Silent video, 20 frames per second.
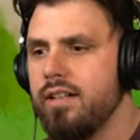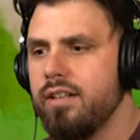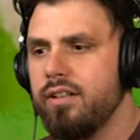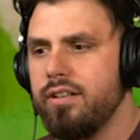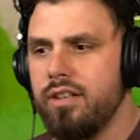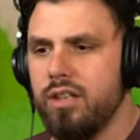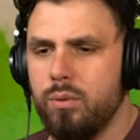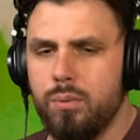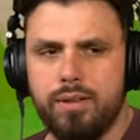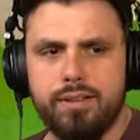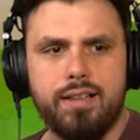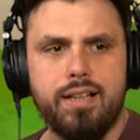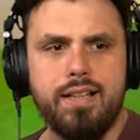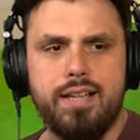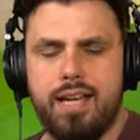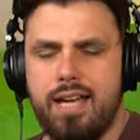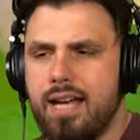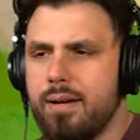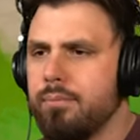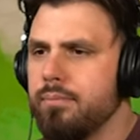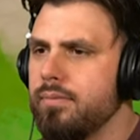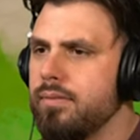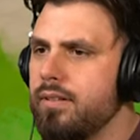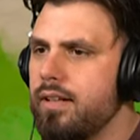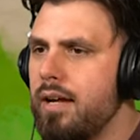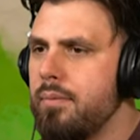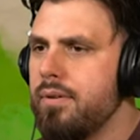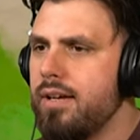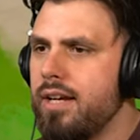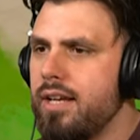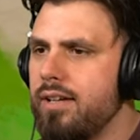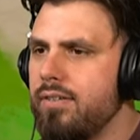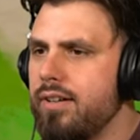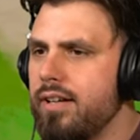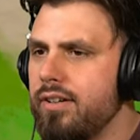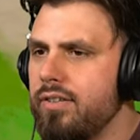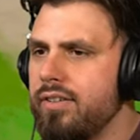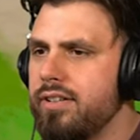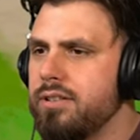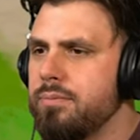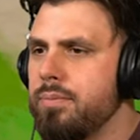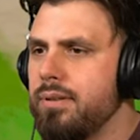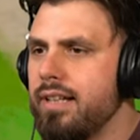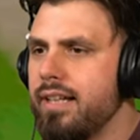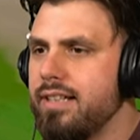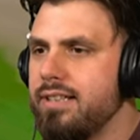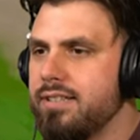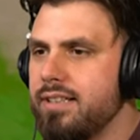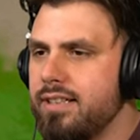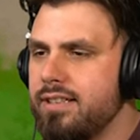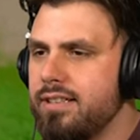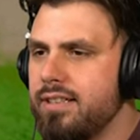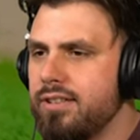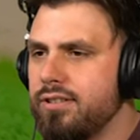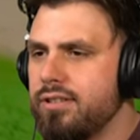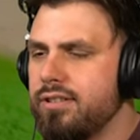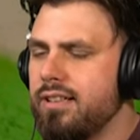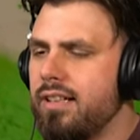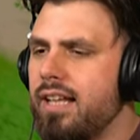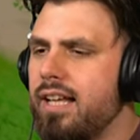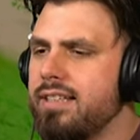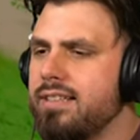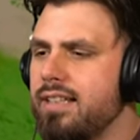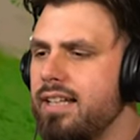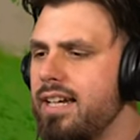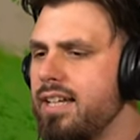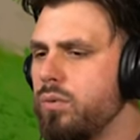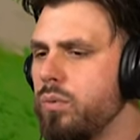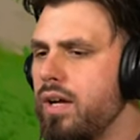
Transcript: You know what? I am. I'm kind of hungry. It's been like six years since the last ate.